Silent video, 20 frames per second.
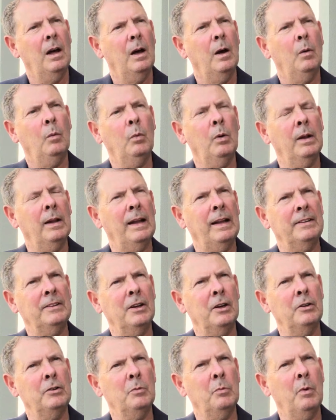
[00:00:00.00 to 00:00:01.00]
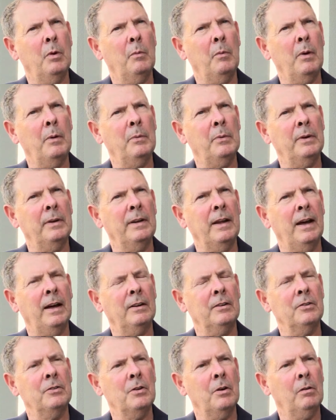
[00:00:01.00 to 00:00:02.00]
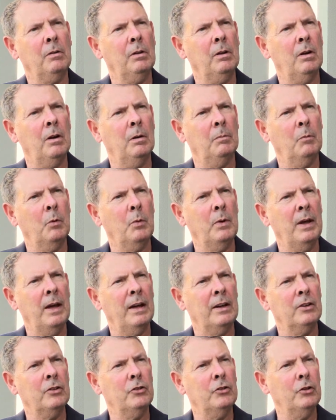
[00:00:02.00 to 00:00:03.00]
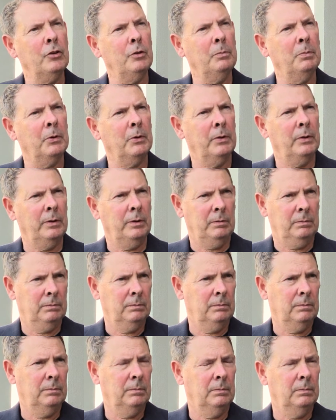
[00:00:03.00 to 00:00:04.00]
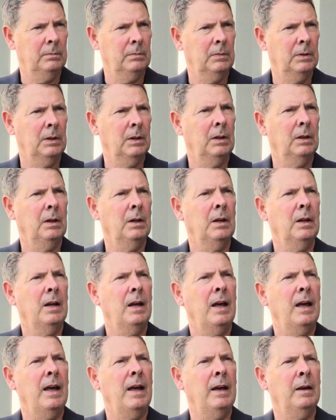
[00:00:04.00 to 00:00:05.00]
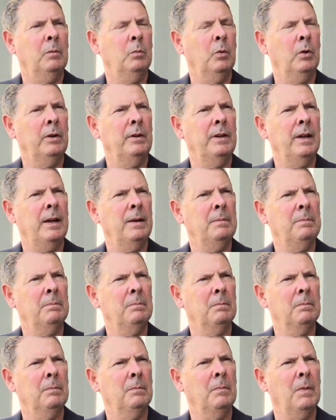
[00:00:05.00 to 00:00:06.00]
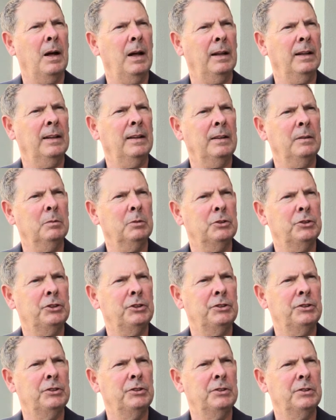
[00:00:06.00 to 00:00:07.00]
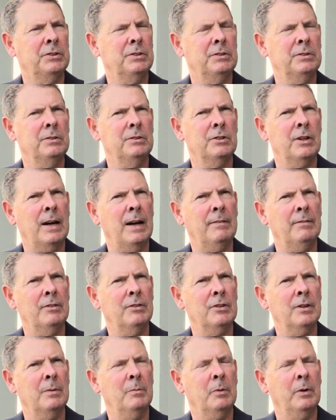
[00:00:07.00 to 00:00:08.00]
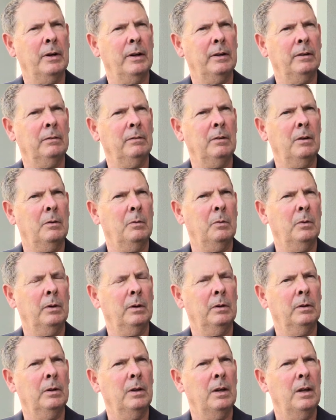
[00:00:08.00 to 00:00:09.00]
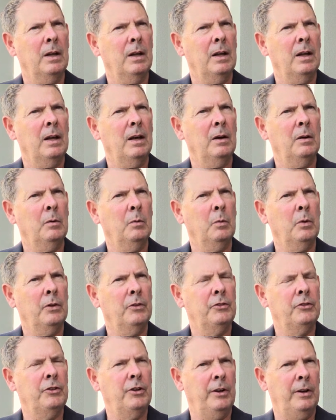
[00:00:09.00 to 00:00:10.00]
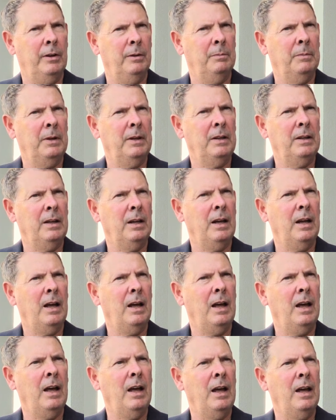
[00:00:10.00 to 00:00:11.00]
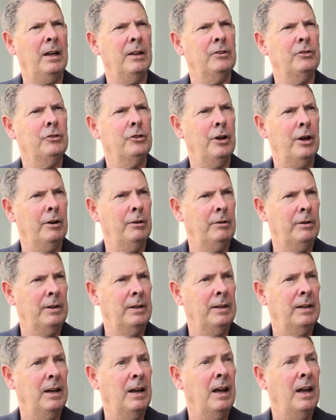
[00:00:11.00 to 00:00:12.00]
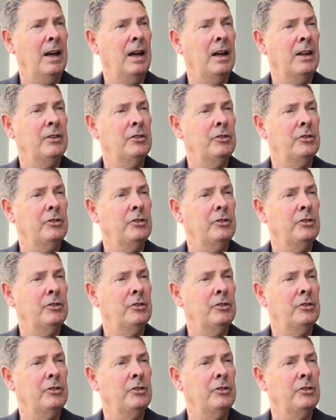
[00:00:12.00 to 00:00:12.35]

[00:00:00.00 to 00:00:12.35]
Well, I told you, when we were in Aldous, Oklahoma, we had a Subaru. And one day, Molly was driving somewhere, I don't know where, with Jeremy and Jody. And